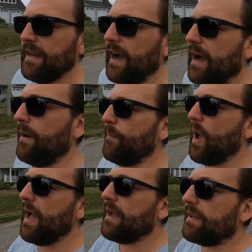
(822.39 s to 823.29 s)

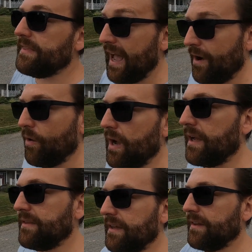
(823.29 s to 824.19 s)
Now
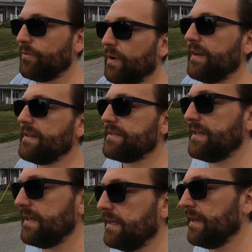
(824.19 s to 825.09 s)
the other one is
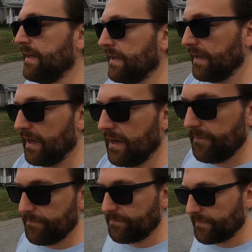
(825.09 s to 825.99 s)
the
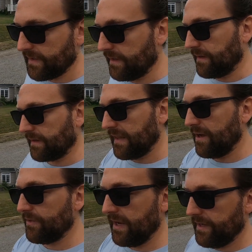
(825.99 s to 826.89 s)

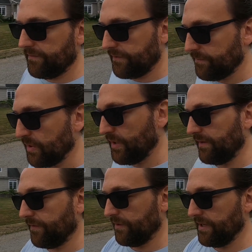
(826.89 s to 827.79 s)
Cloud Native
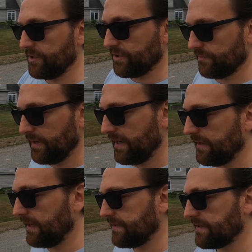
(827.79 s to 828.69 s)
Computing Foundation, right?
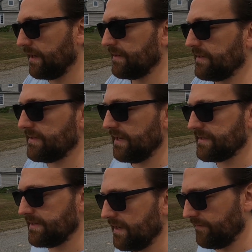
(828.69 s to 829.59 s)
So, the
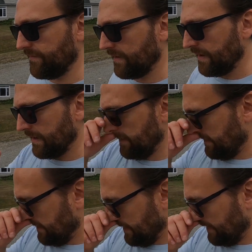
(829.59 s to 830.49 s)
CNCF.
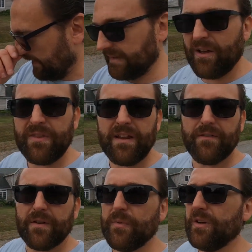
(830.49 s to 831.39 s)
The Cloud
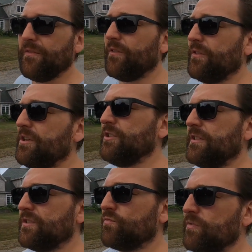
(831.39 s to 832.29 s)
Native Computing Foundation
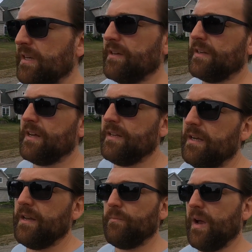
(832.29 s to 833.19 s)
is a really good
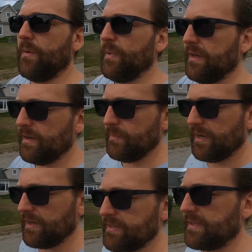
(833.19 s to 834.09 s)
idea in my opinion,
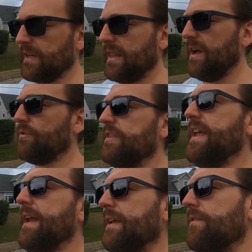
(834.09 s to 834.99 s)
because cloud
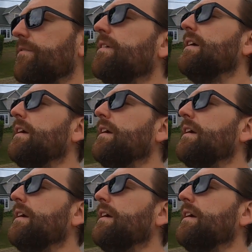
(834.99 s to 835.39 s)
native